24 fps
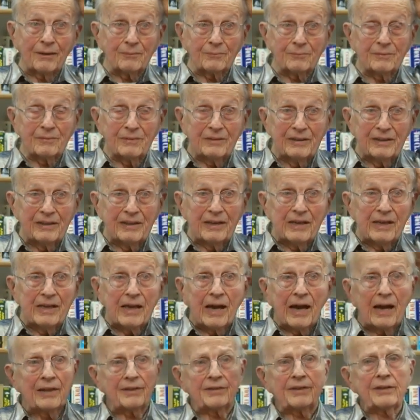Yeah.
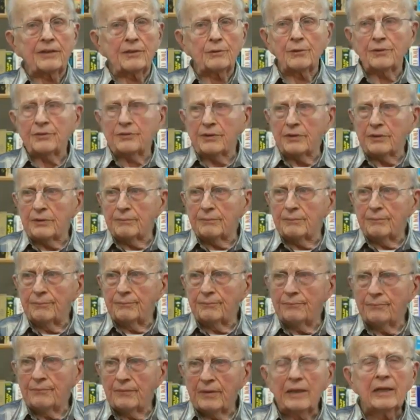I think it was a
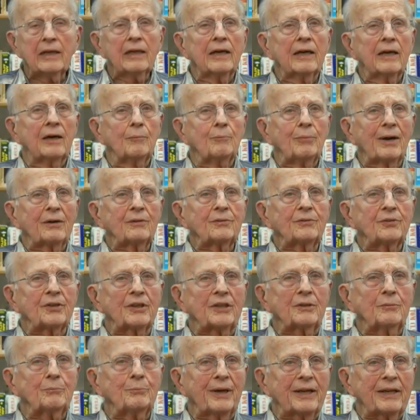
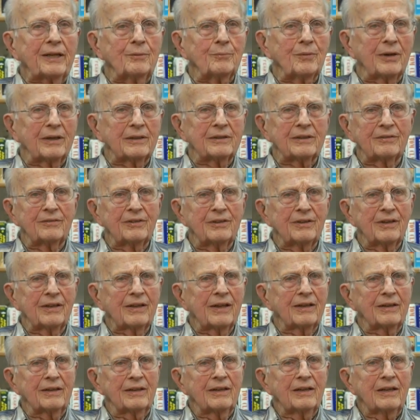bouncing Betty mine. You ever hear
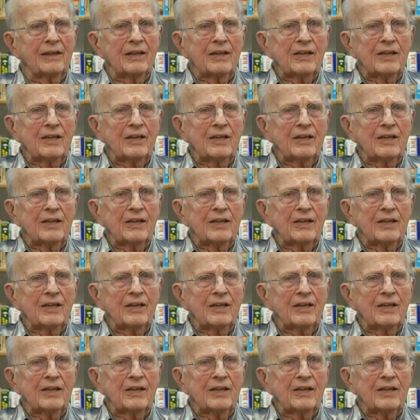that?